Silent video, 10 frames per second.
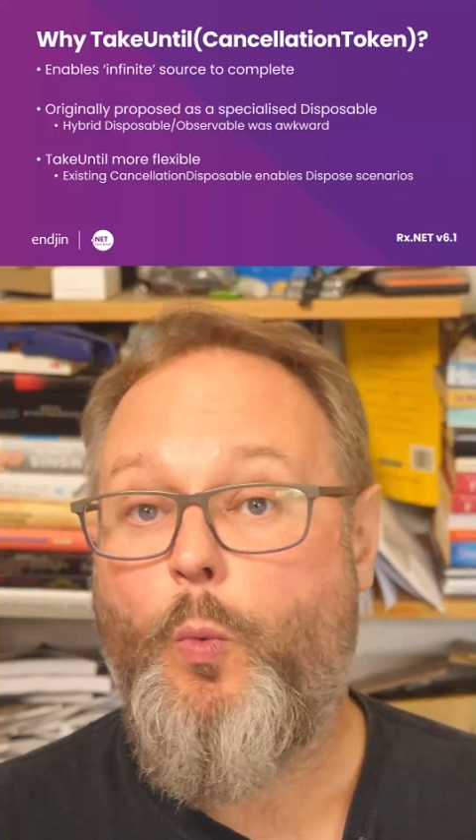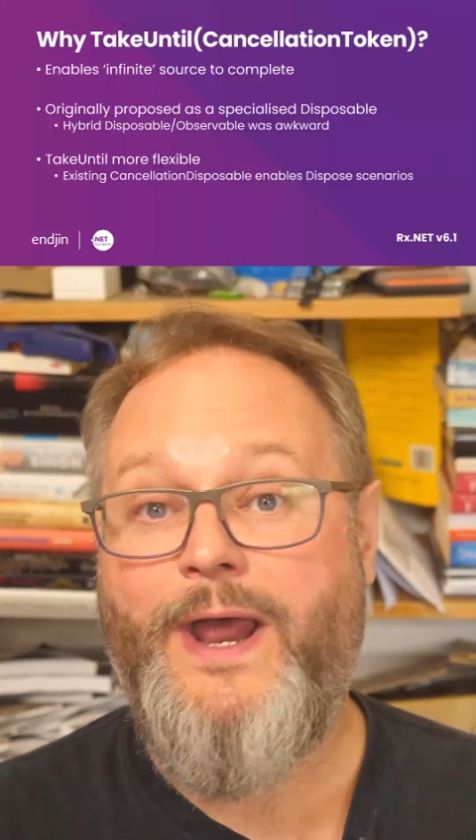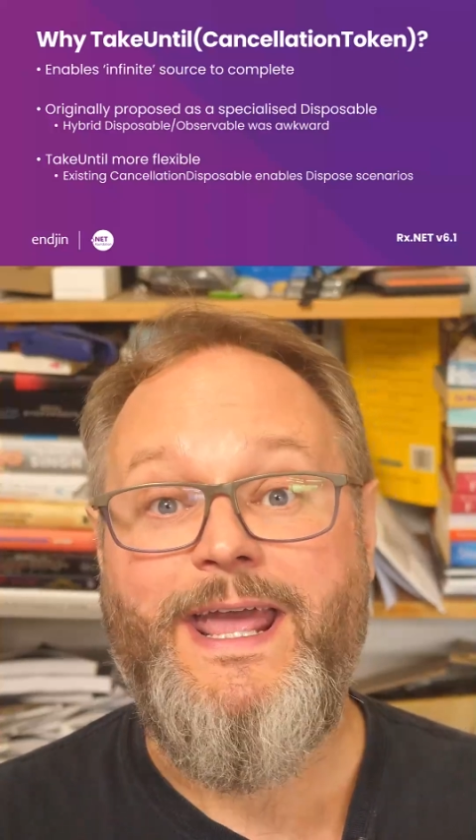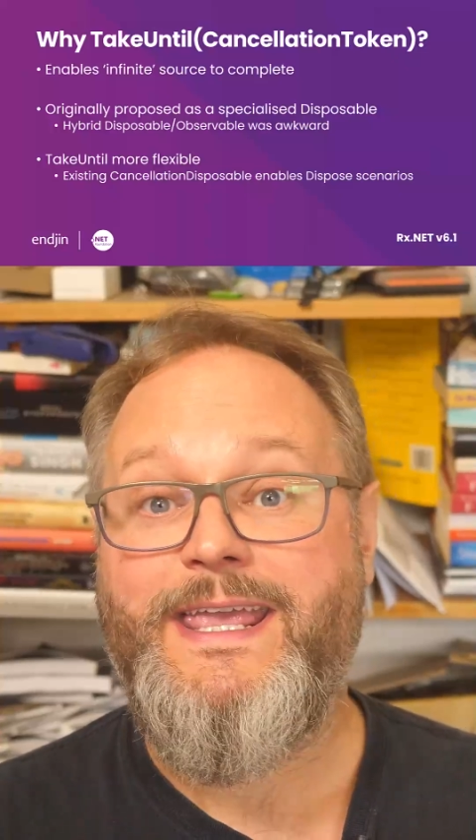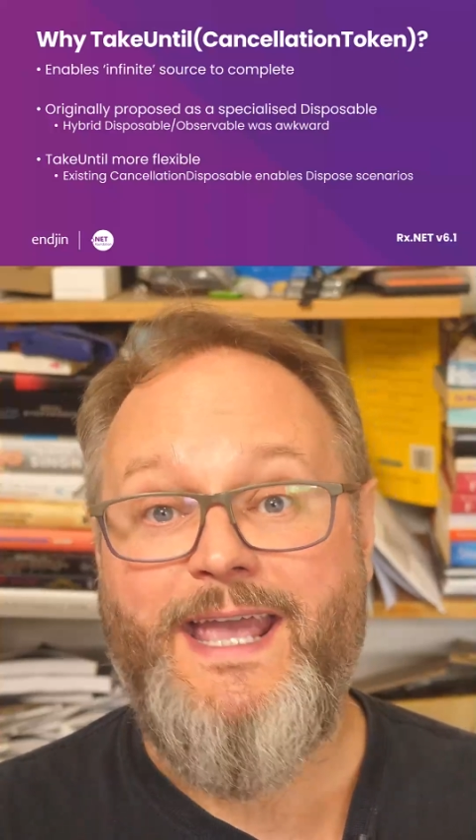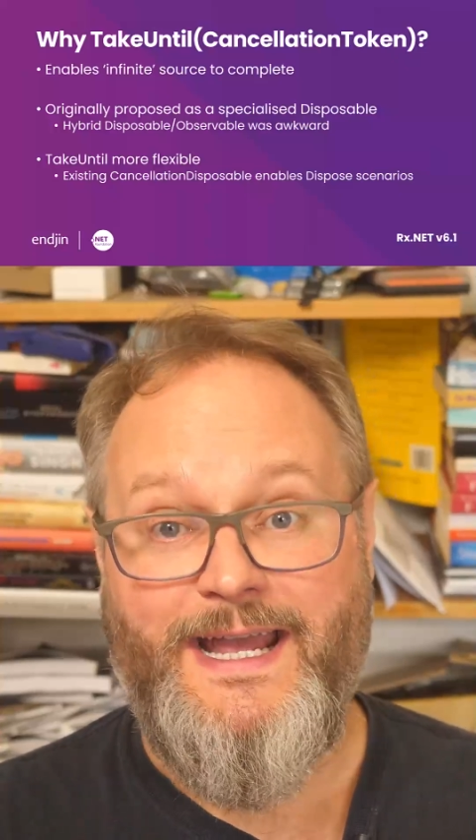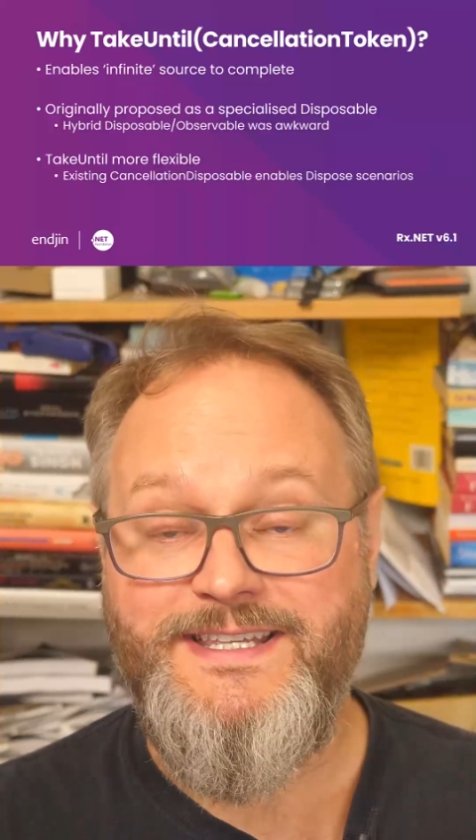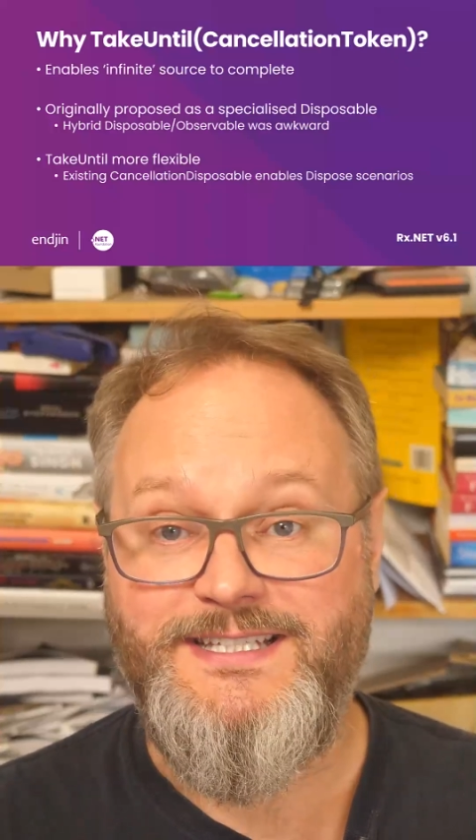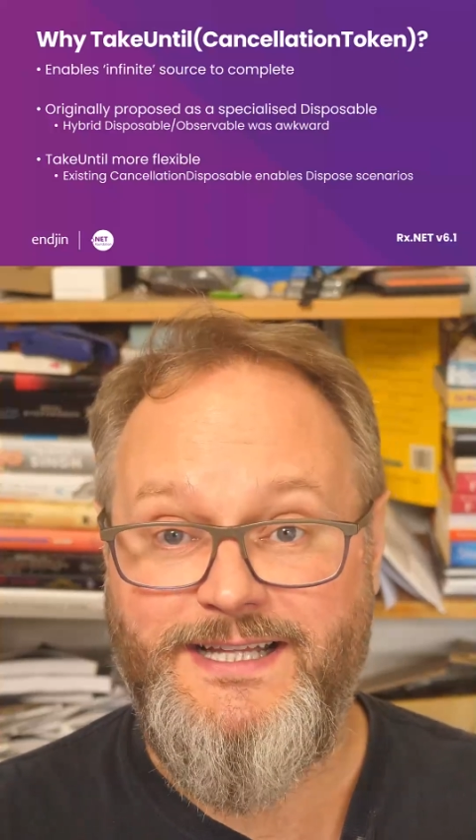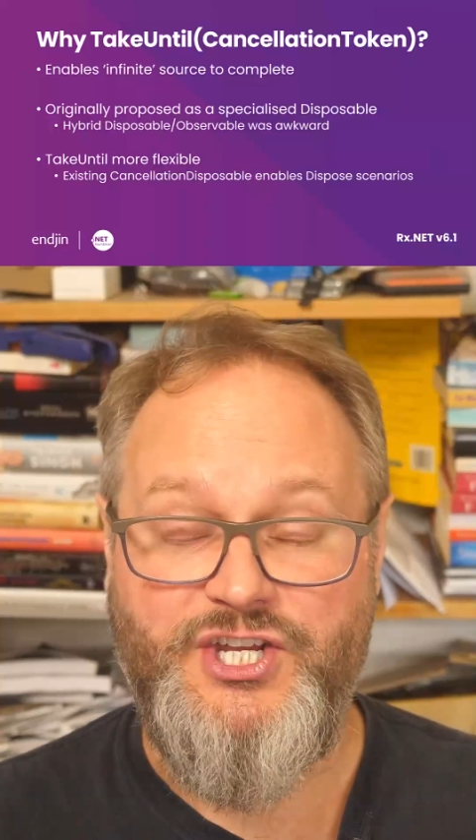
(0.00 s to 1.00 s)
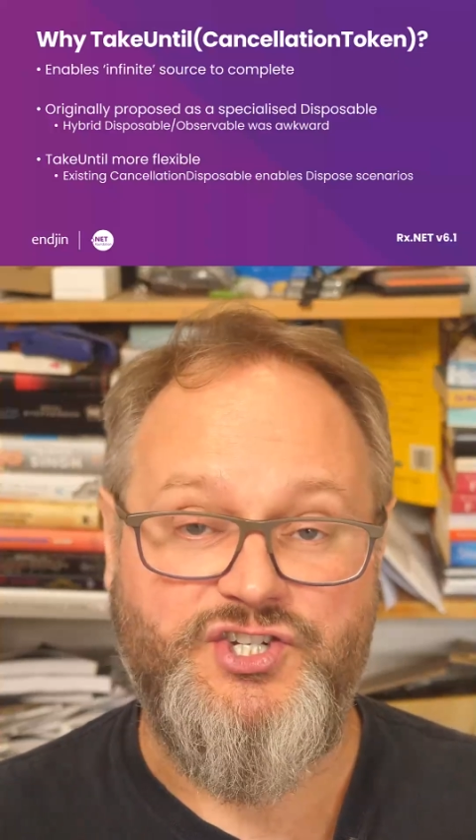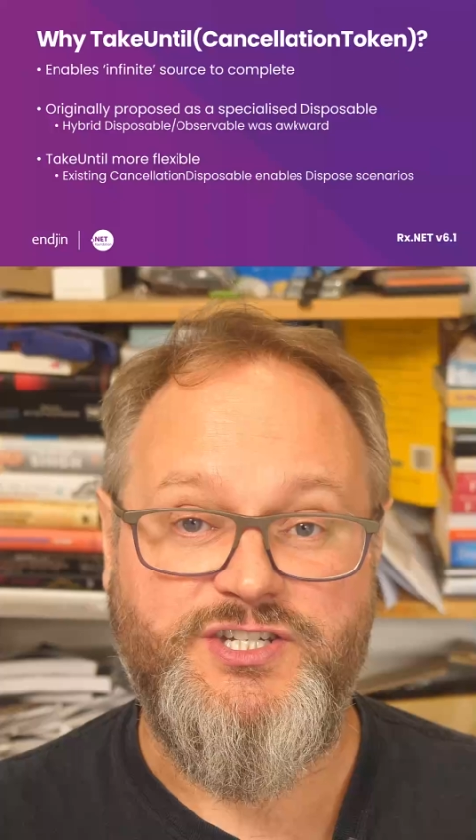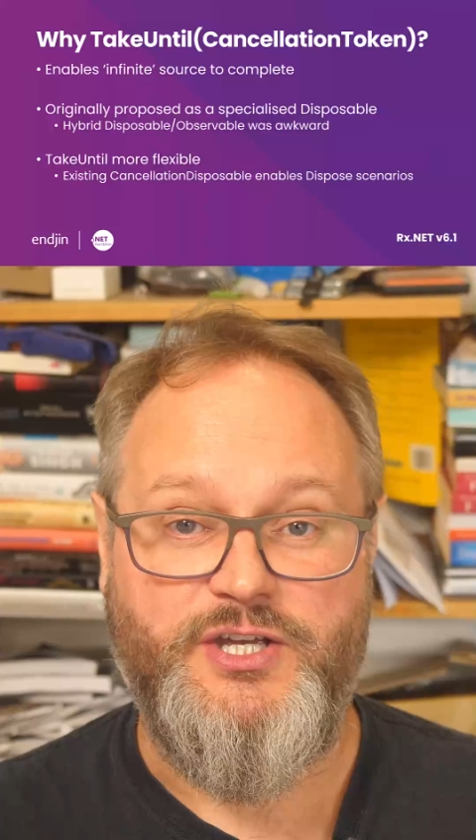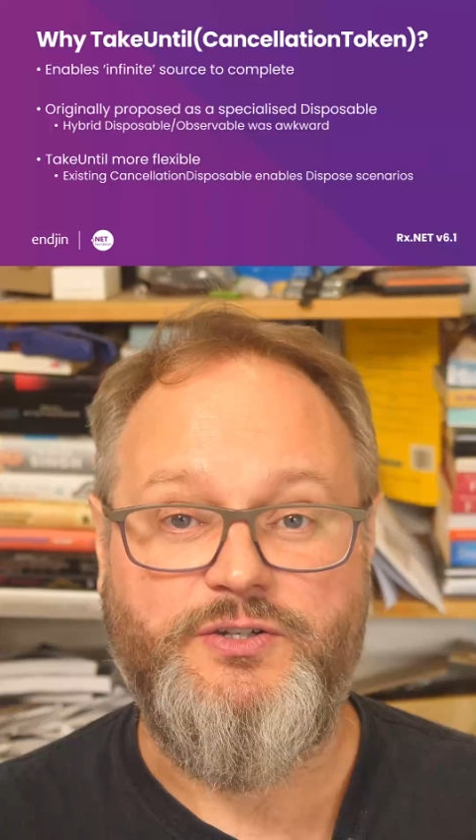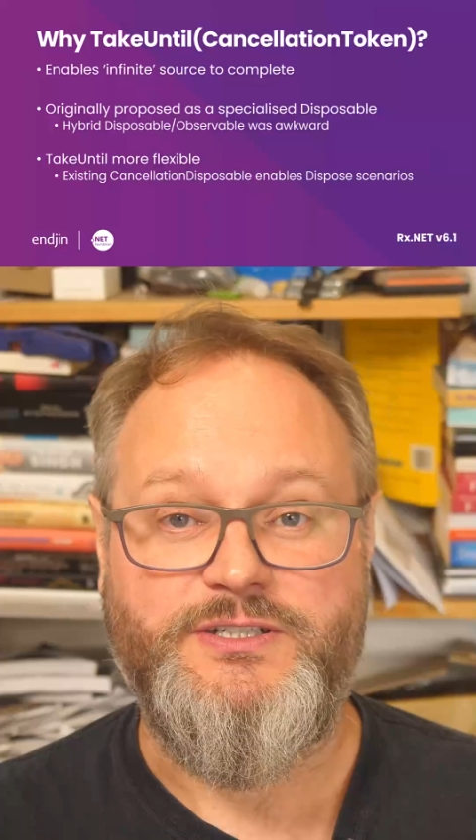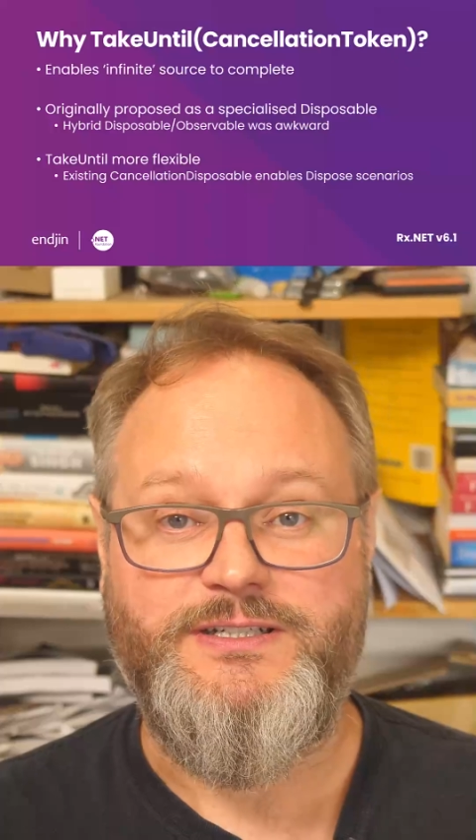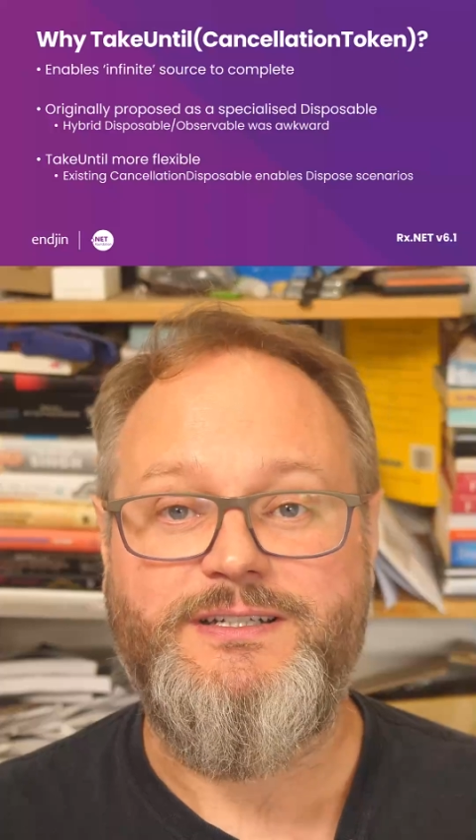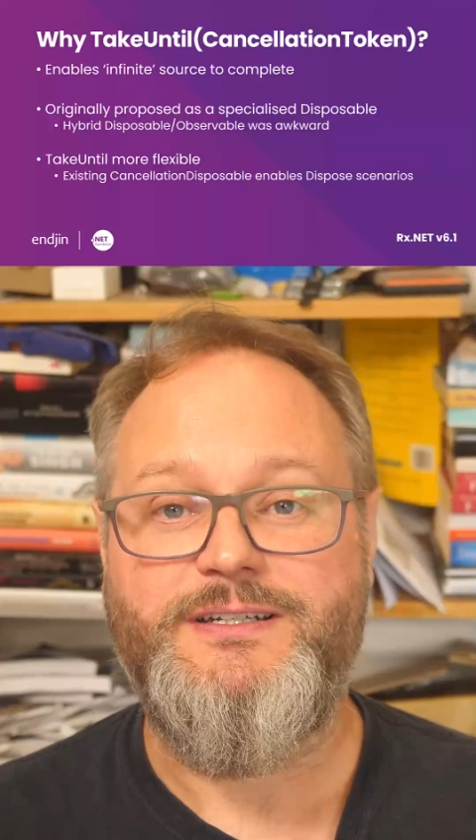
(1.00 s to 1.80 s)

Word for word: when a cancellation token